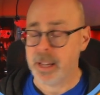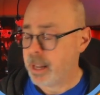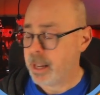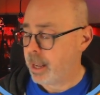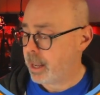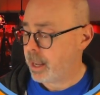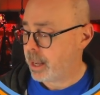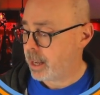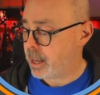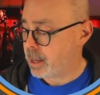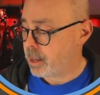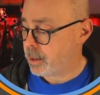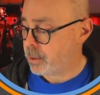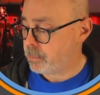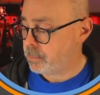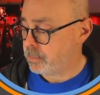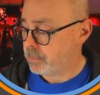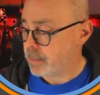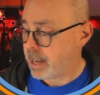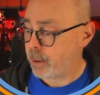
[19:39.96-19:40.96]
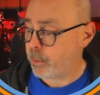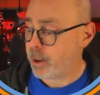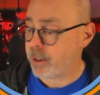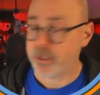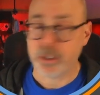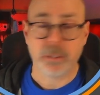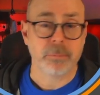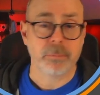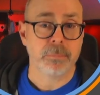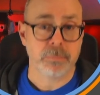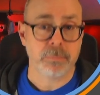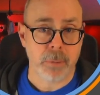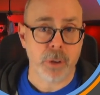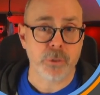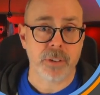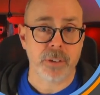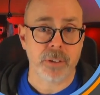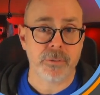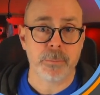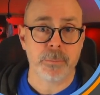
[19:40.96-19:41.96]
Um, however,
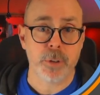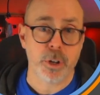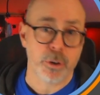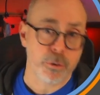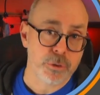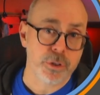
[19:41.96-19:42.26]
most of them do.